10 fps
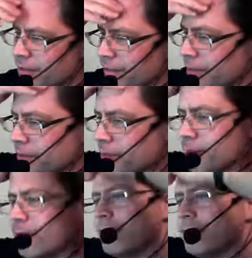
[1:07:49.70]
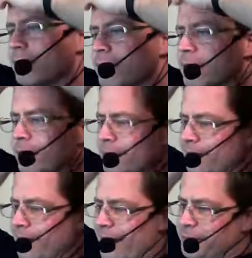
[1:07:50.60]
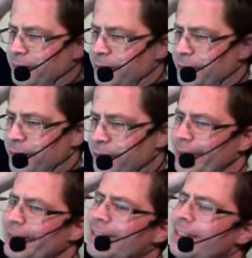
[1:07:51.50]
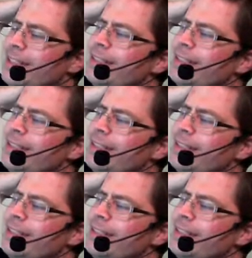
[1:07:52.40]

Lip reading: Adventure. Laugh so hard.